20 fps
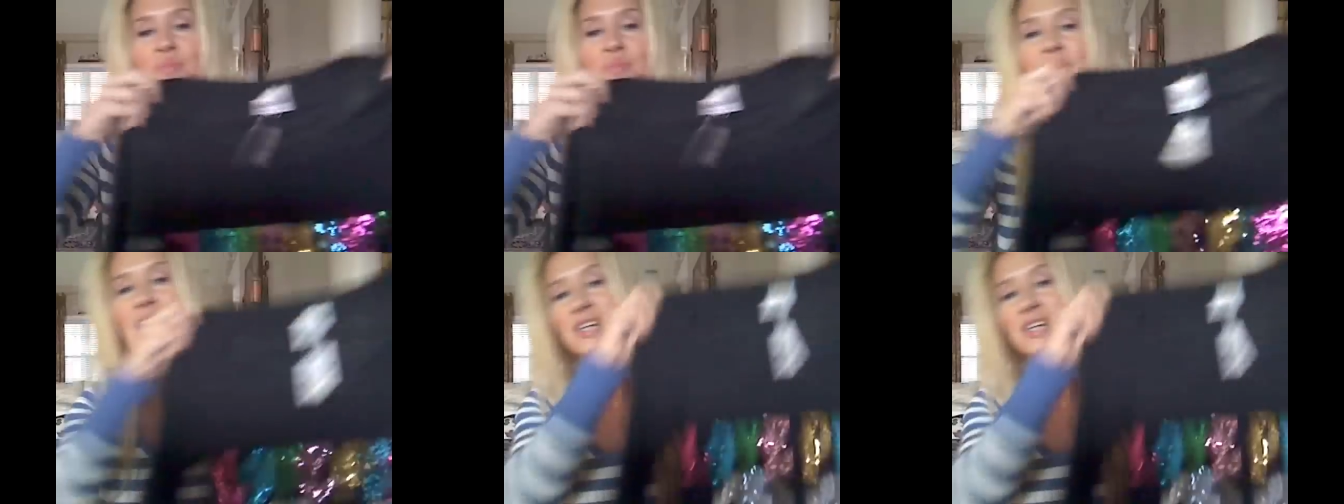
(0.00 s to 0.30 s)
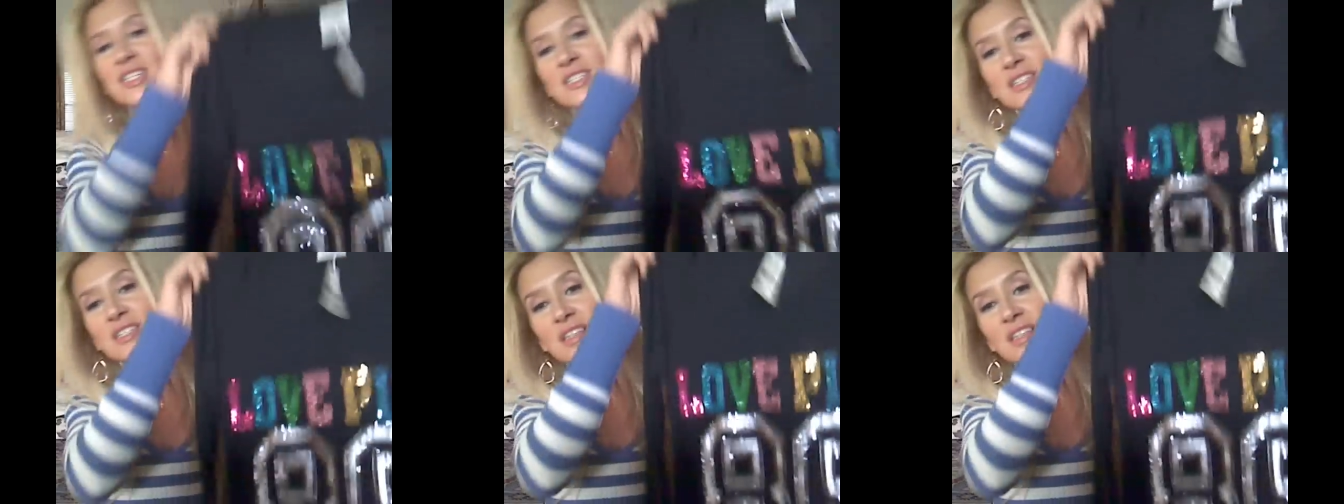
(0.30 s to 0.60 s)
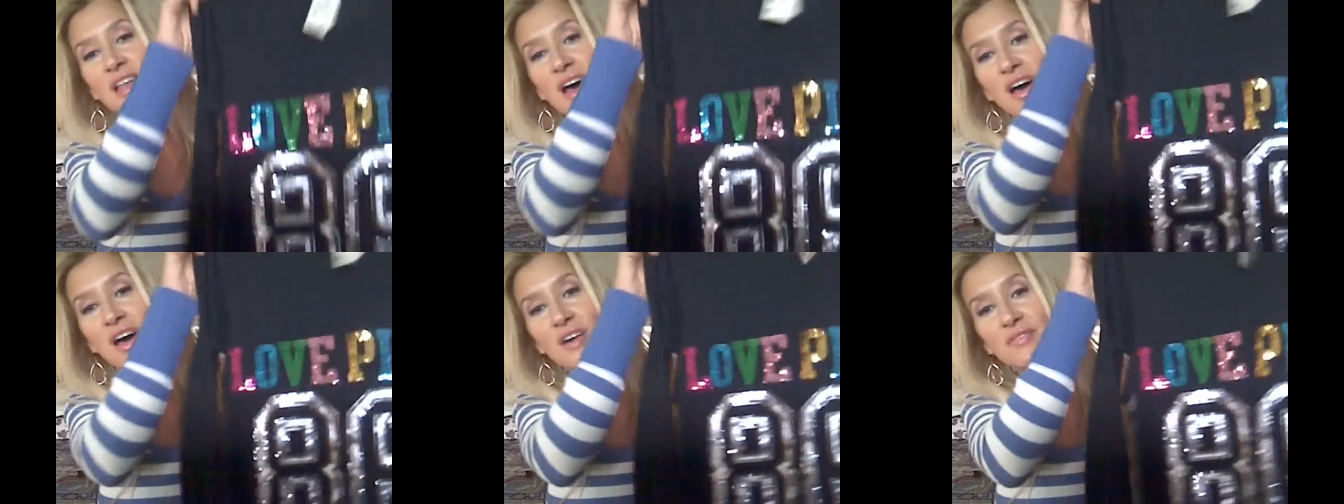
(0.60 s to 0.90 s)
But I just
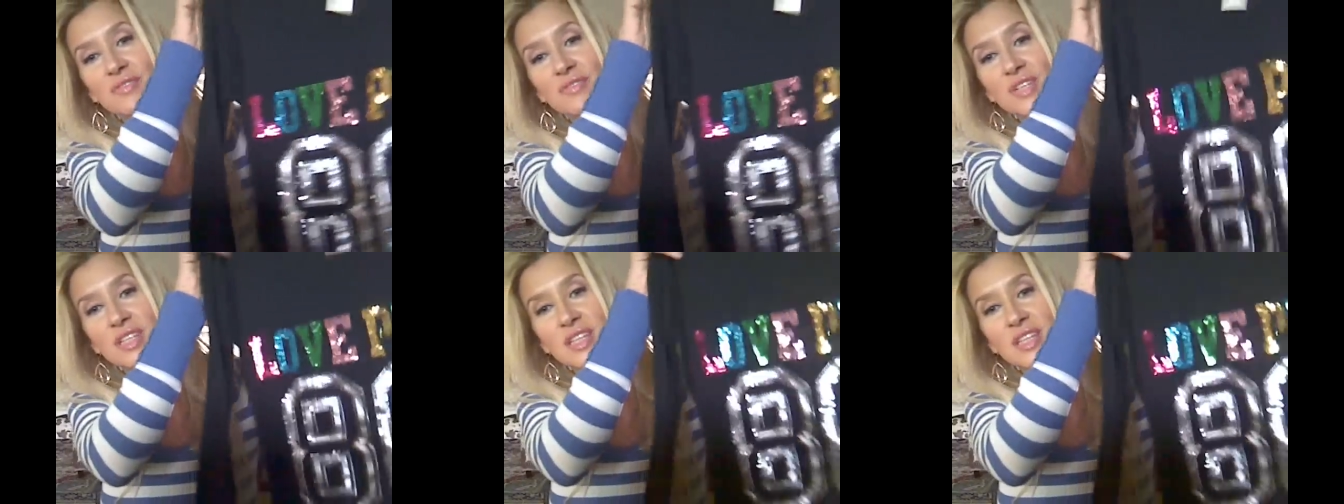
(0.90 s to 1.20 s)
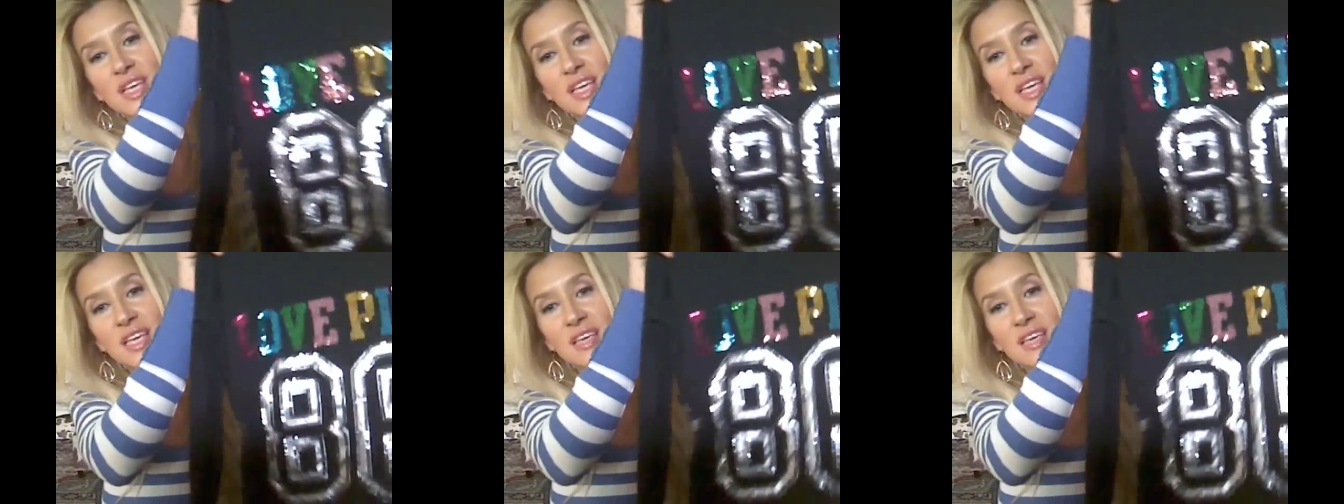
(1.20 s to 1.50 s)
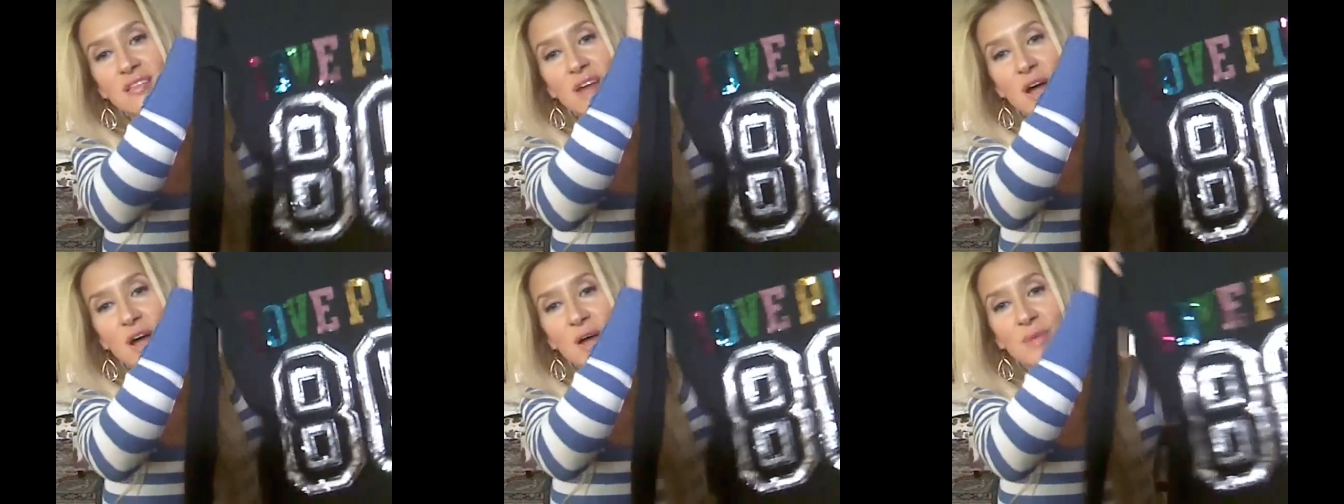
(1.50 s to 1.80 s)
loved
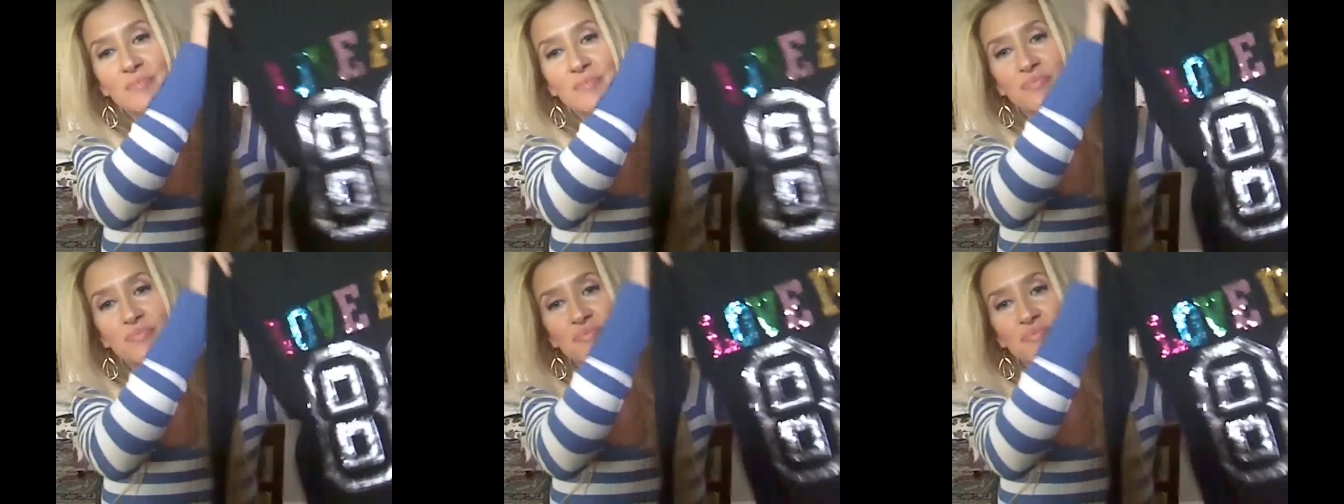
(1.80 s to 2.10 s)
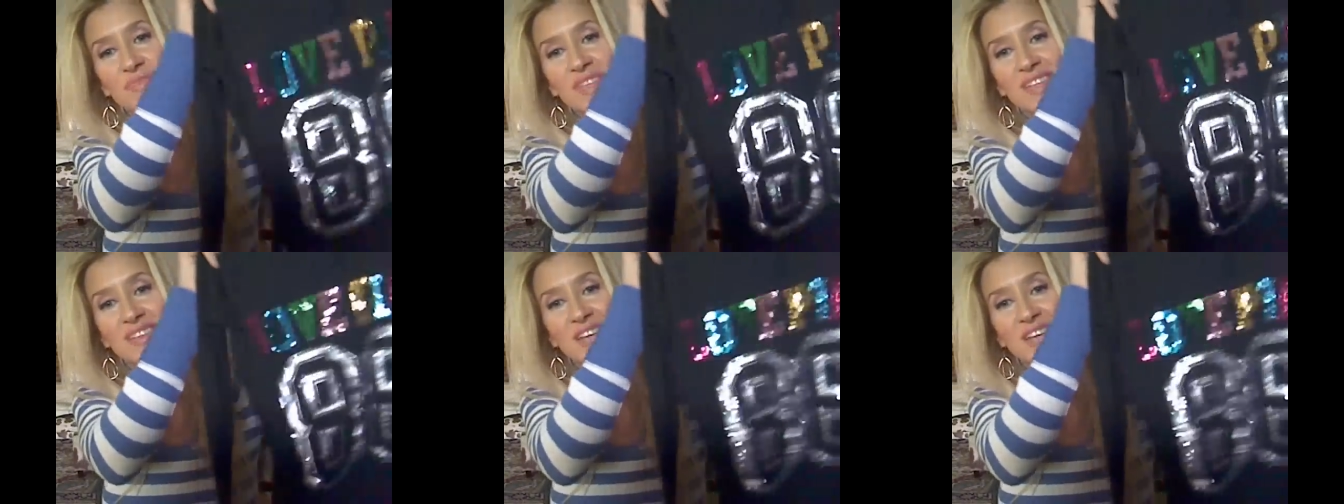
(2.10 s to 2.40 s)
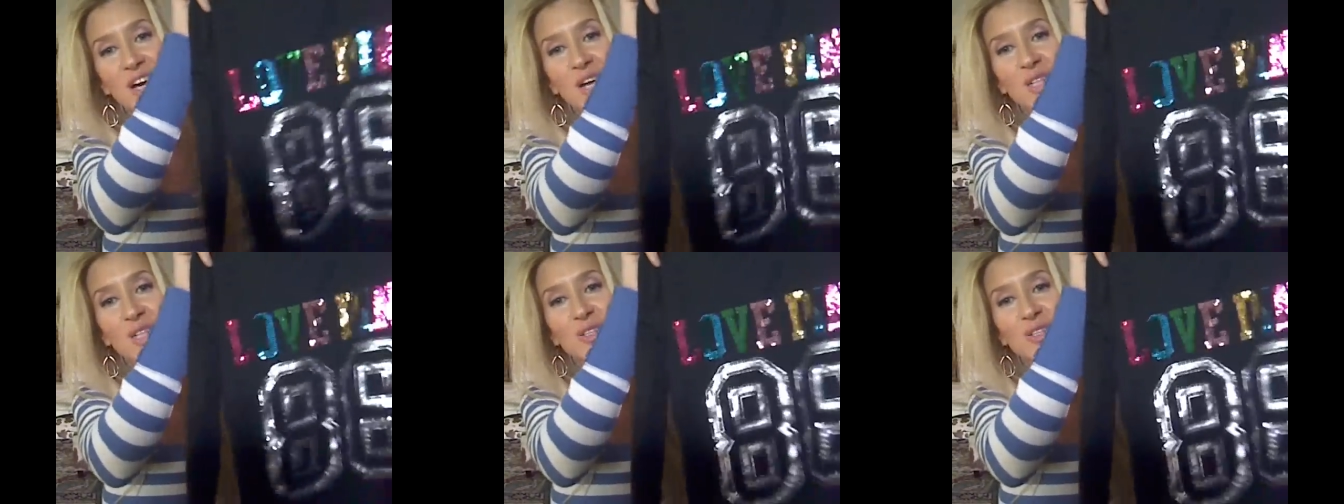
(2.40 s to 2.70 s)
the um,
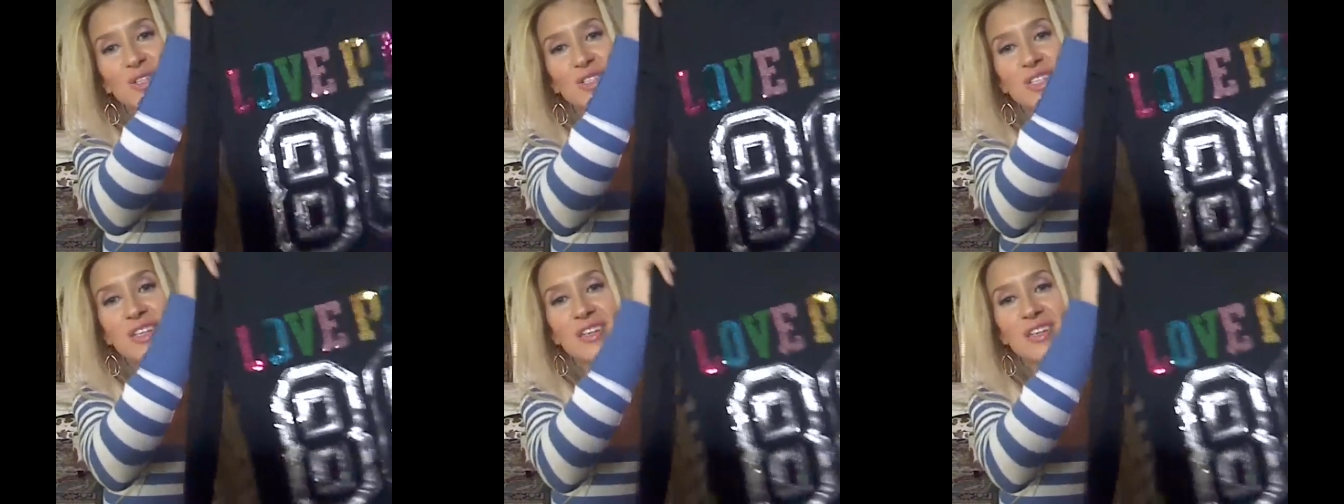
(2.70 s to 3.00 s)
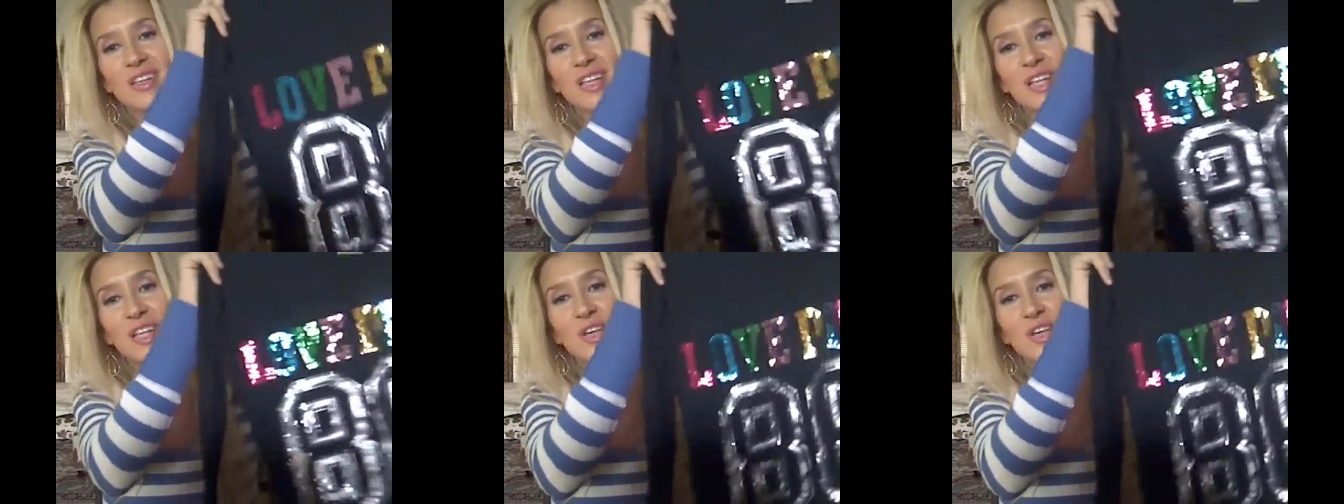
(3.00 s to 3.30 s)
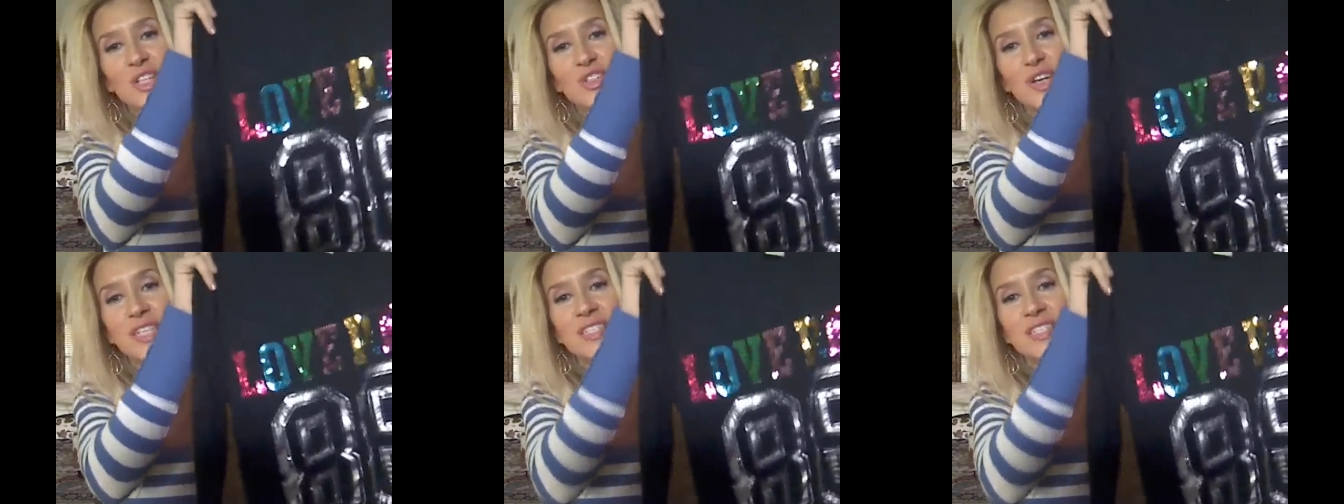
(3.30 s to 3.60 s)
colors. You
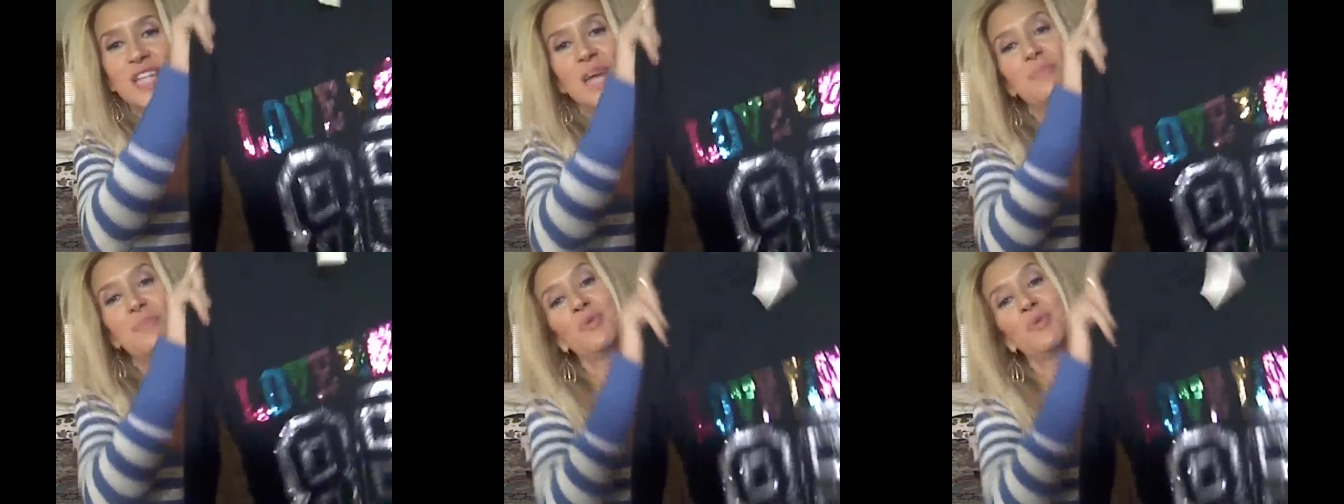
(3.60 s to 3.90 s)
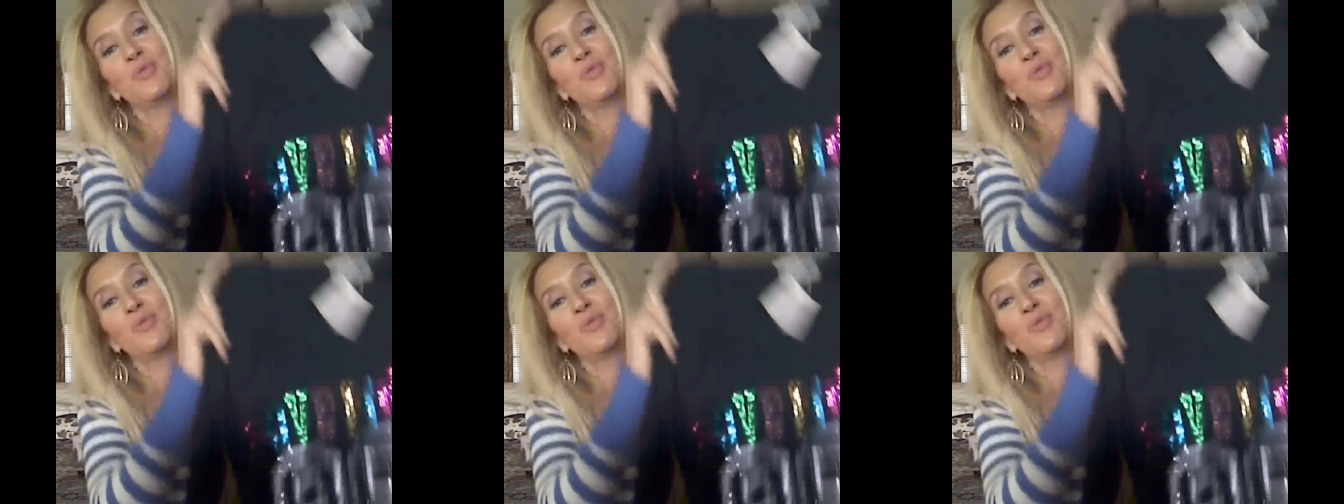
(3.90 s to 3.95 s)
could dress it up.